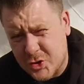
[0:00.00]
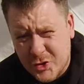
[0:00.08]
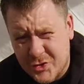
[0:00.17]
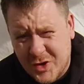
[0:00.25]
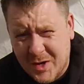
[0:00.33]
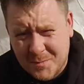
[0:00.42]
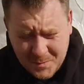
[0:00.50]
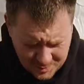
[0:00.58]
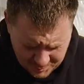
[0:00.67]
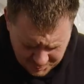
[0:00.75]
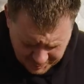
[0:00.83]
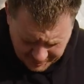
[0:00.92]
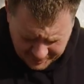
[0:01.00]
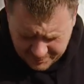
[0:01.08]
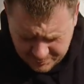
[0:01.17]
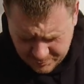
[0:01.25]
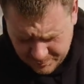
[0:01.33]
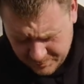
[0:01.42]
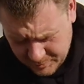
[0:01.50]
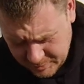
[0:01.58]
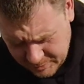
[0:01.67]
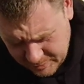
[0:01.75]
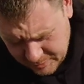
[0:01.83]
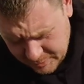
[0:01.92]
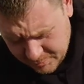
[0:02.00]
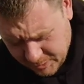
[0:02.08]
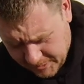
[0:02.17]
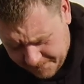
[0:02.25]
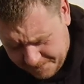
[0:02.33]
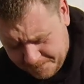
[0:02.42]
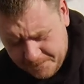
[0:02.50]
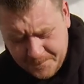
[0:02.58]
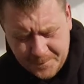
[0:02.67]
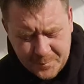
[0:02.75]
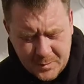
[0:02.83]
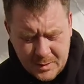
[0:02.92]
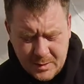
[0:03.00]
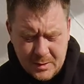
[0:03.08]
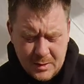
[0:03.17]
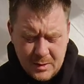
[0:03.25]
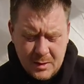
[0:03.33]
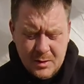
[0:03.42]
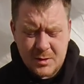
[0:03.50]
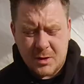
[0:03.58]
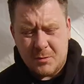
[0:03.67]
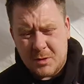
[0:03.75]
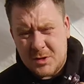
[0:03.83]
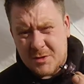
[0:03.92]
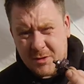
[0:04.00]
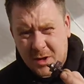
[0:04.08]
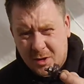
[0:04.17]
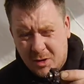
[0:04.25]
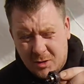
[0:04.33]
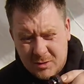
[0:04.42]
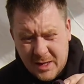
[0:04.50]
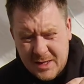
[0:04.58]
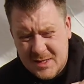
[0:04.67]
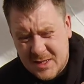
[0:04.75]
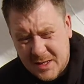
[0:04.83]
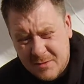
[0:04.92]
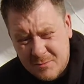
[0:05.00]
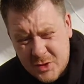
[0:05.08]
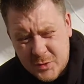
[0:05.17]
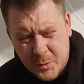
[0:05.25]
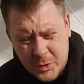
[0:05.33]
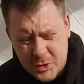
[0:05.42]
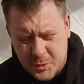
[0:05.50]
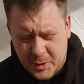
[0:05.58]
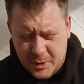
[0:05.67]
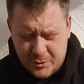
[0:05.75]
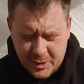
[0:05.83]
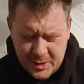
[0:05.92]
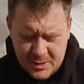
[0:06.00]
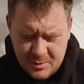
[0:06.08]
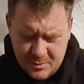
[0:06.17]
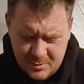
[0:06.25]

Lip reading: Shazam, I'm back. Right, so once you've got it all nicely smudged with grease,